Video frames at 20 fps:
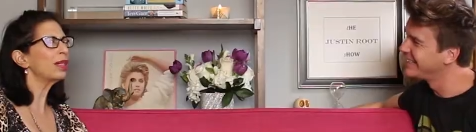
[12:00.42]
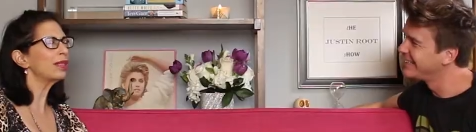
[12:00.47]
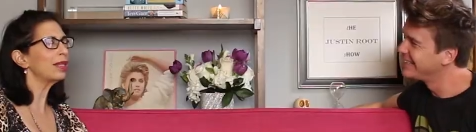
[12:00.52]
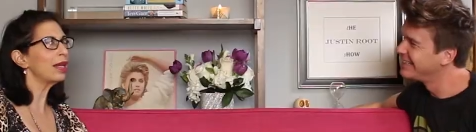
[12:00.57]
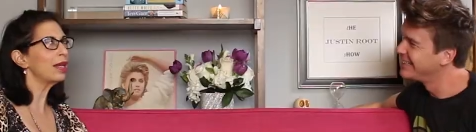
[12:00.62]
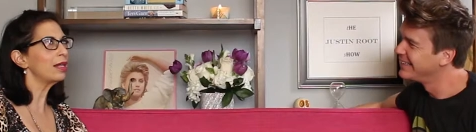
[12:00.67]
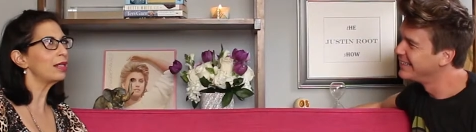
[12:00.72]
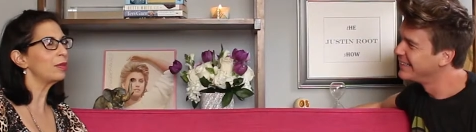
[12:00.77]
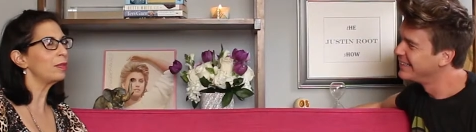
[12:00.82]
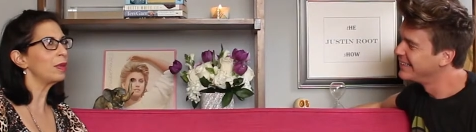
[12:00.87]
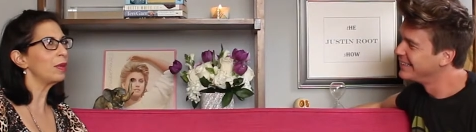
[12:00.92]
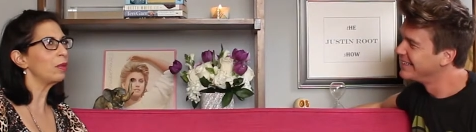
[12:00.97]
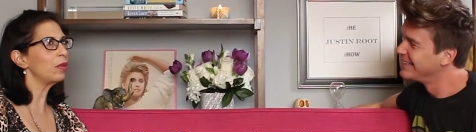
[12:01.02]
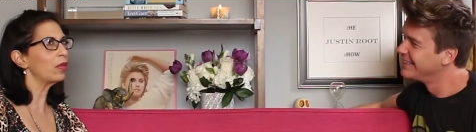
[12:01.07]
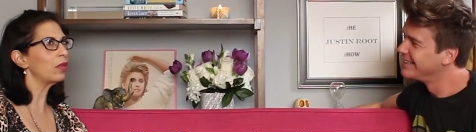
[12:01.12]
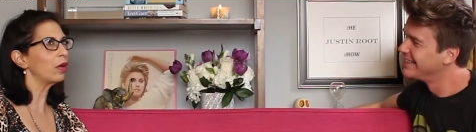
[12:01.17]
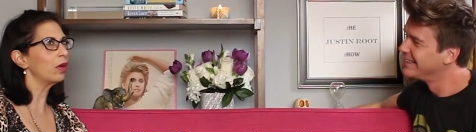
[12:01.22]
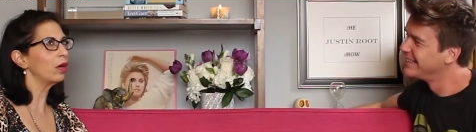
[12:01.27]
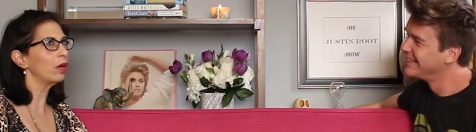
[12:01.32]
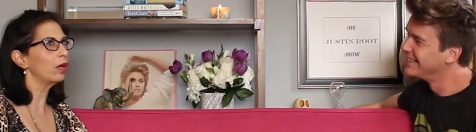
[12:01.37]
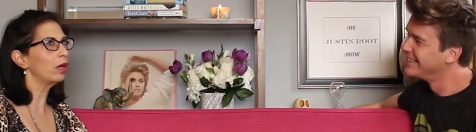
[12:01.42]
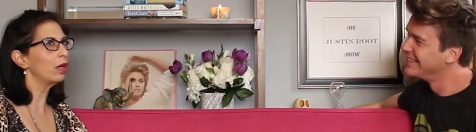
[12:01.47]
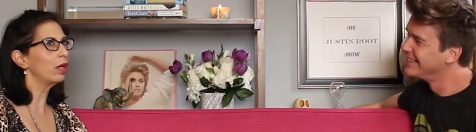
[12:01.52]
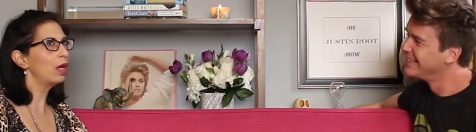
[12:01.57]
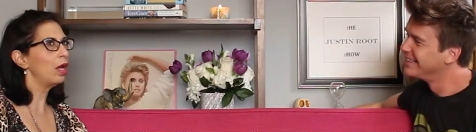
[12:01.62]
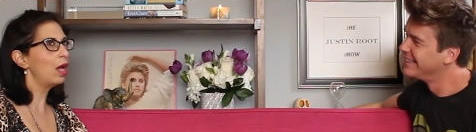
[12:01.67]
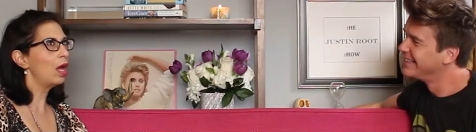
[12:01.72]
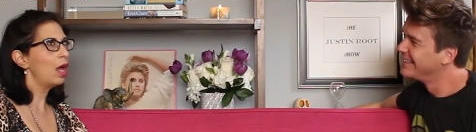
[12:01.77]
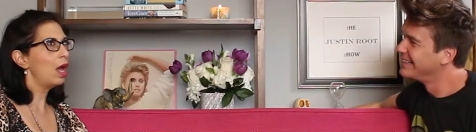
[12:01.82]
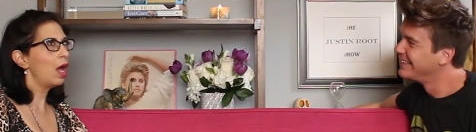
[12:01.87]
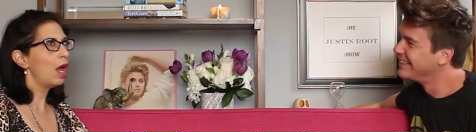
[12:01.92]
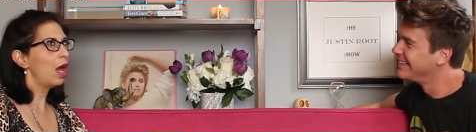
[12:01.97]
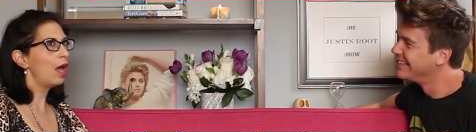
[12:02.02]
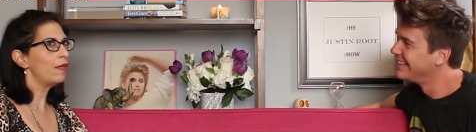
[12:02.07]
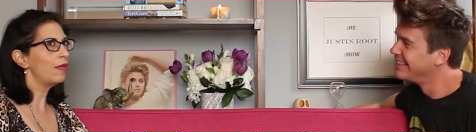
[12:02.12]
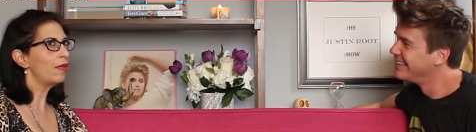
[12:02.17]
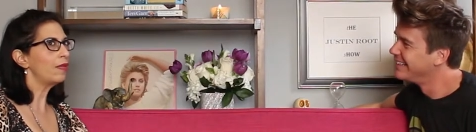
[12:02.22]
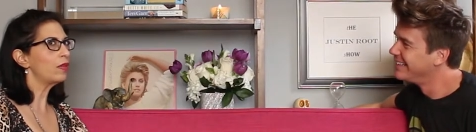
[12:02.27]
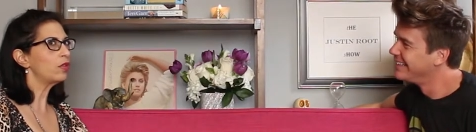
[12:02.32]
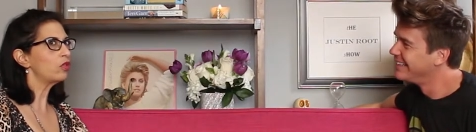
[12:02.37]
Speaker 1: excited to be with her.
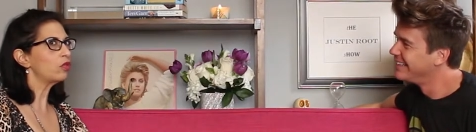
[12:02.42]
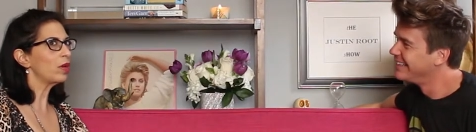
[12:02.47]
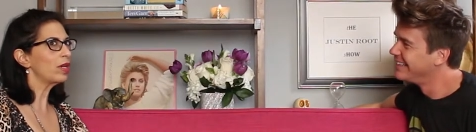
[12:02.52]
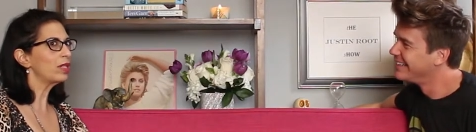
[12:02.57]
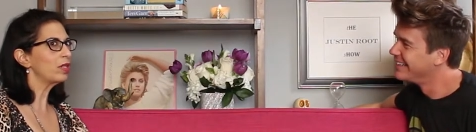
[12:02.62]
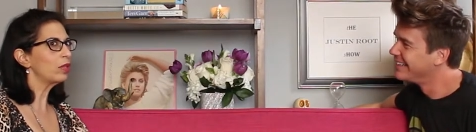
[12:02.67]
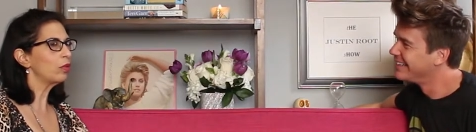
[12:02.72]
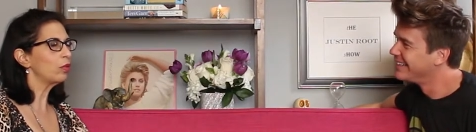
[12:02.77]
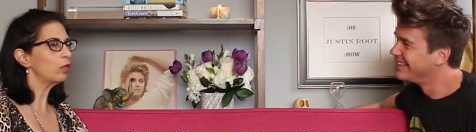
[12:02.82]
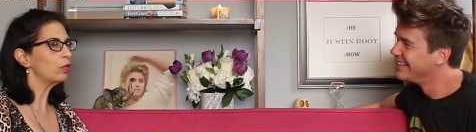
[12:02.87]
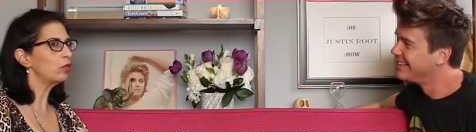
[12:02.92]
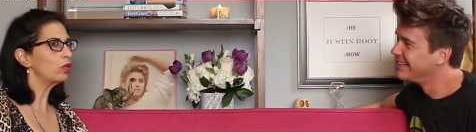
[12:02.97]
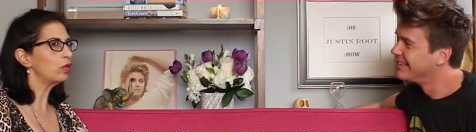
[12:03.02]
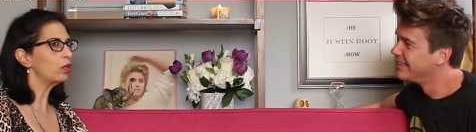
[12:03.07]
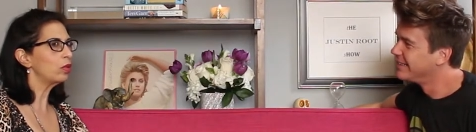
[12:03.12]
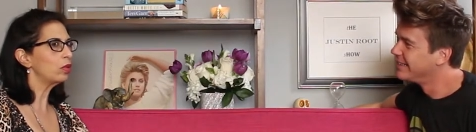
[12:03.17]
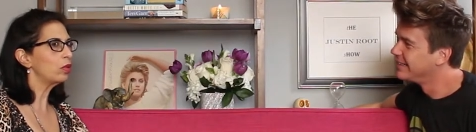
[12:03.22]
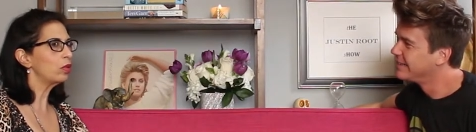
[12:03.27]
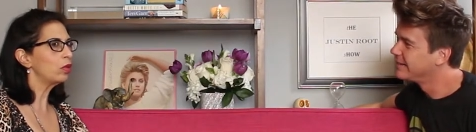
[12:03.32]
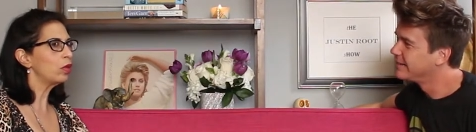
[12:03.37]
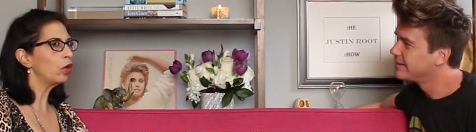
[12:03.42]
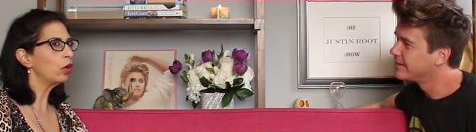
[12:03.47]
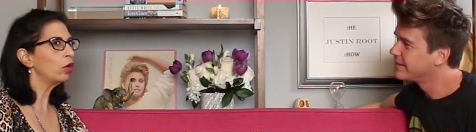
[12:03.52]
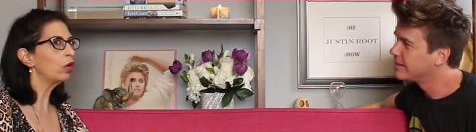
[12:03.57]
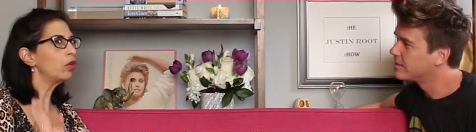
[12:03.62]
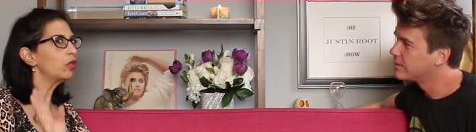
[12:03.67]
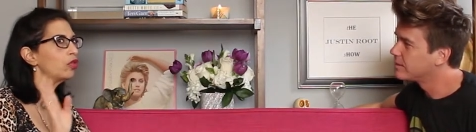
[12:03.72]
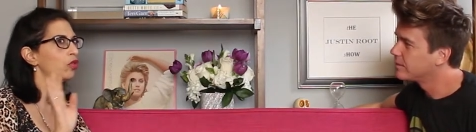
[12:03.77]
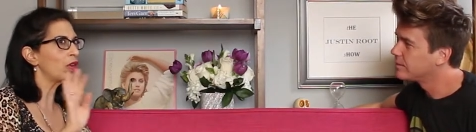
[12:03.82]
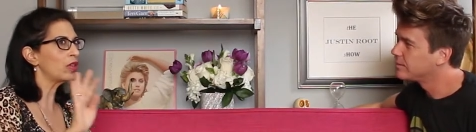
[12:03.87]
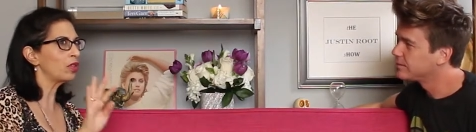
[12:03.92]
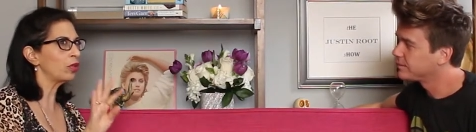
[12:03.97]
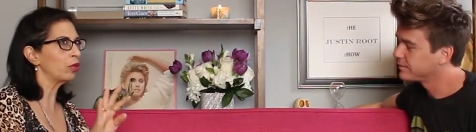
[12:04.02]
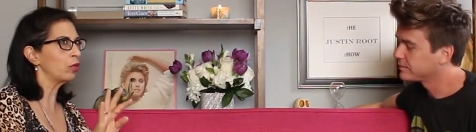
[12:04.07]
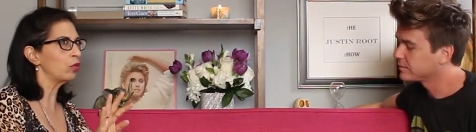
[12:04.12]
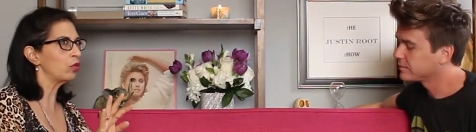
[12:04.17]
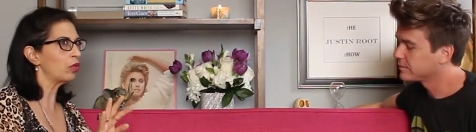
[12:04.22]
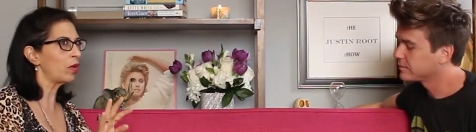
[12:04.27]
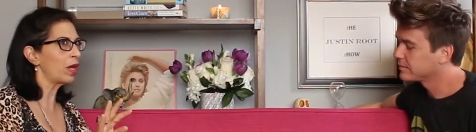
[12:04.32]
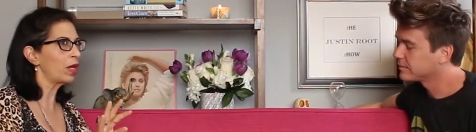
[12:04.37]
And then the dressing room, her dressing
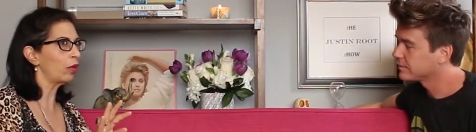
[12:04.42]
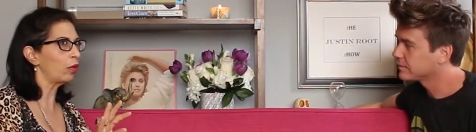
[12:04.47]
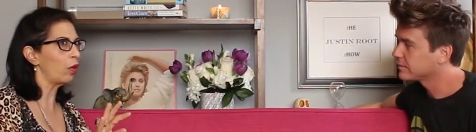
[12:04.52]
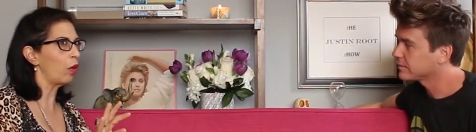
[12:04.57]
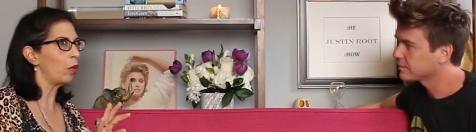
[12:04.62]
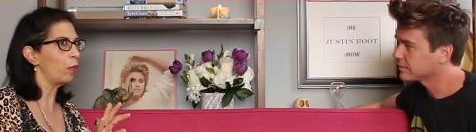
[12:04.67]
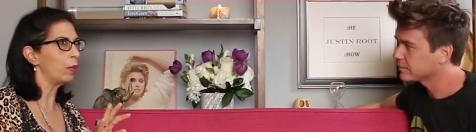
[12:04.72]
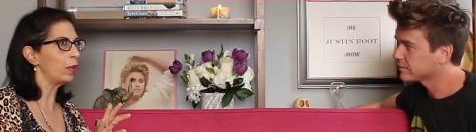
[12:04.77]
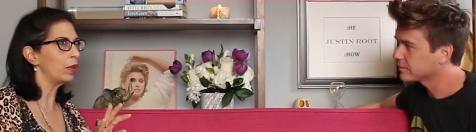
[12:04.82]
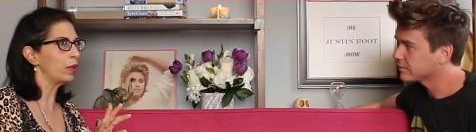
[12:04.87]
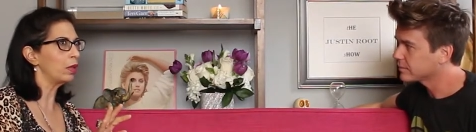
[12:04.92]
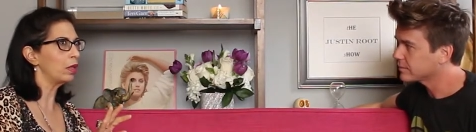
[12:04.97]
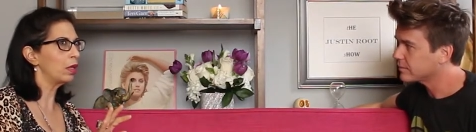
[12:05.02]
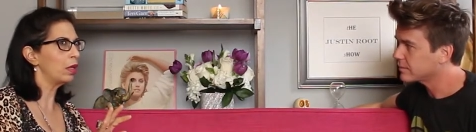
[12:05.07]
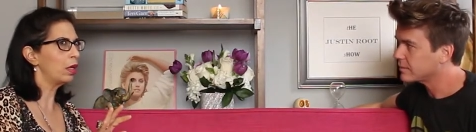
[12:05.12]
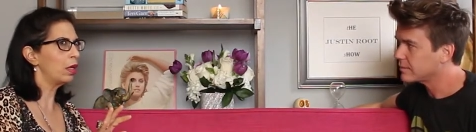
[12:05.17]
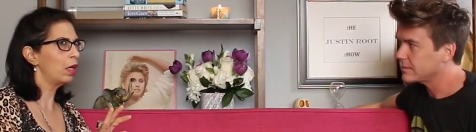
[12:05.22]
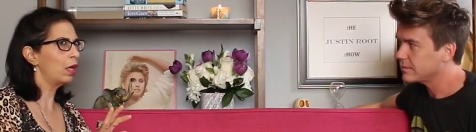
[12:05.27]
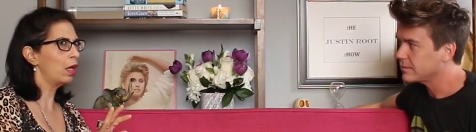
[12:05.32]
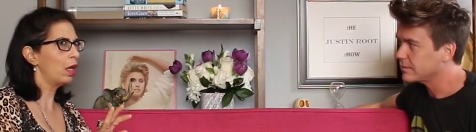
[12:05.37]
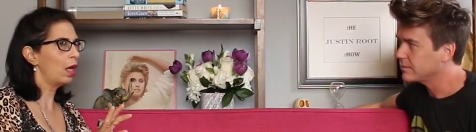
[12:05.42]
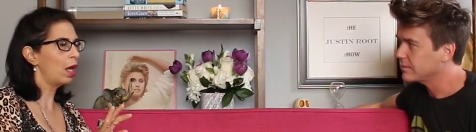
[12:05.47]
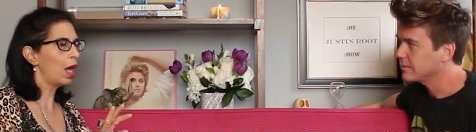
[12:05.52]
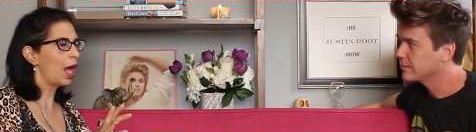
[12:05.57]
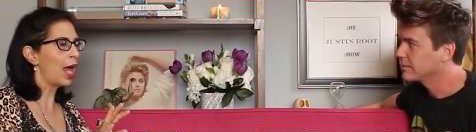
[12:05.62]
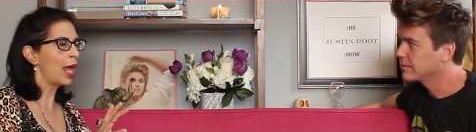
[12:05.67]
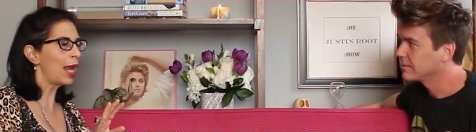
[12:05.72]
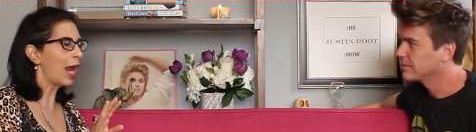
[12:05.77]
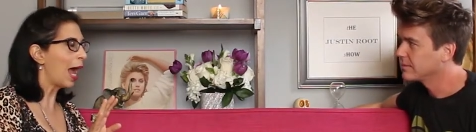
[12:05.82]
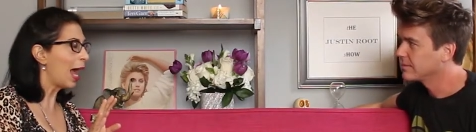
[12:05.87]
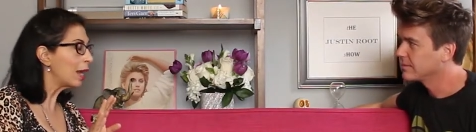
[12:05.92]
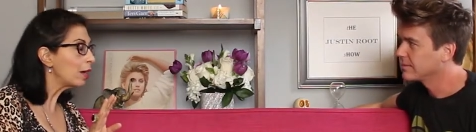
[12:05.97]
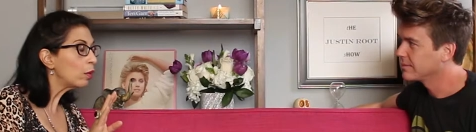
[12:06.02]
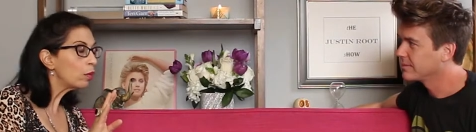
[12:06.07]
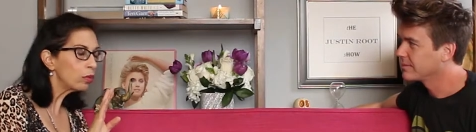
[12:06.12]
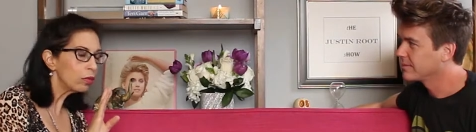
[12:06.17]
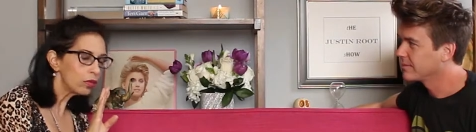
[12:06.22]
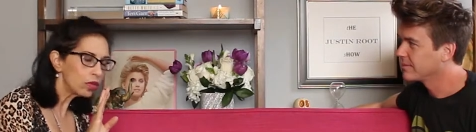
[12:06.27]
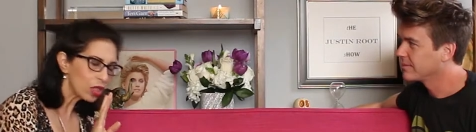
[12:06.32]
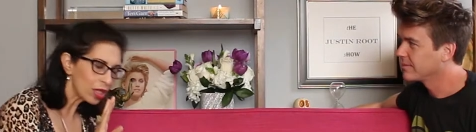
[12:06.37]
room trailer opened. And I
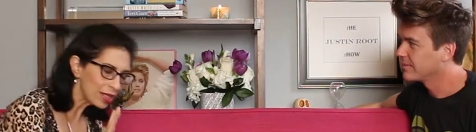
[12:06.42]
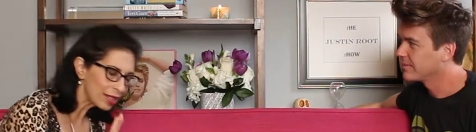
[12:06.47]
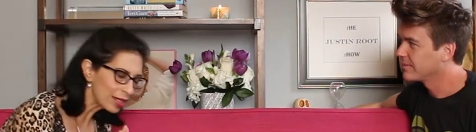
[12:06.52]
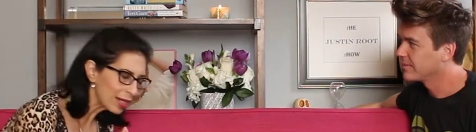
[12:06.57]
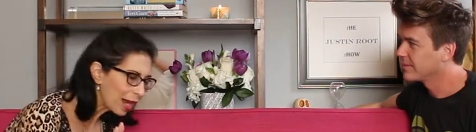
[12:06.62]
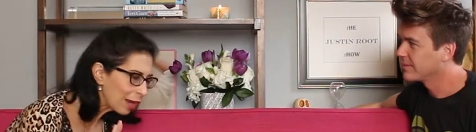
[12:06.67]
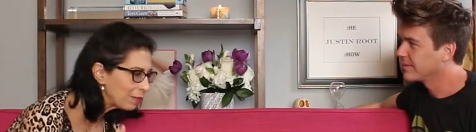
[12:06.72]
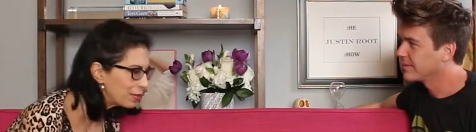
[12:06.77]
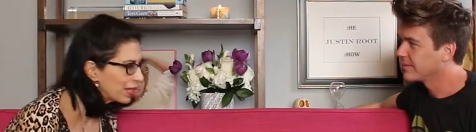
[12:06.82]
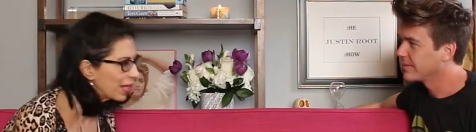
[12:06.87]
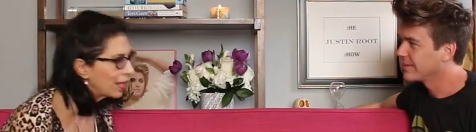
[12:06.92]
don't, Justin, I'm